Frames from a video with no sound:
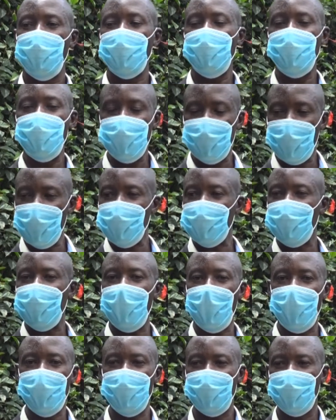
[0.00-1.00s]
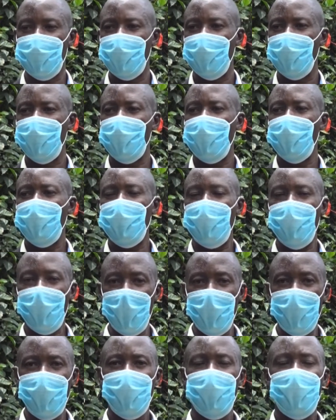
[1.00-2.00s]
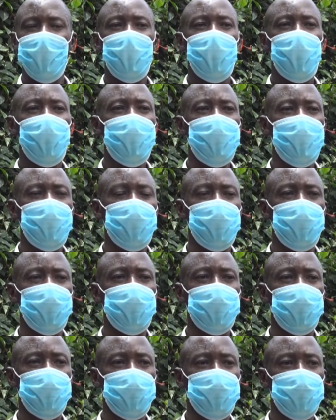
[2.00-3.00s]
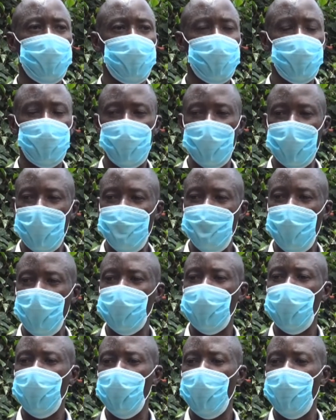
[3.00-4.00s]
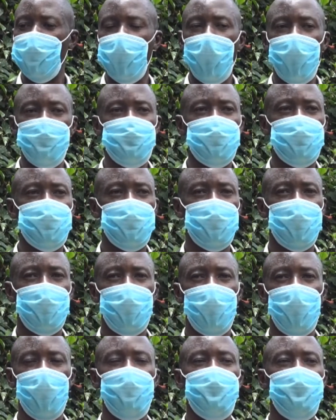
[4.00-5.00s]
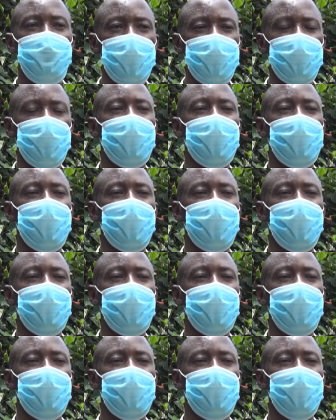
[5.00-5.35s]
distance learning. Then we need to think about new forms of bringing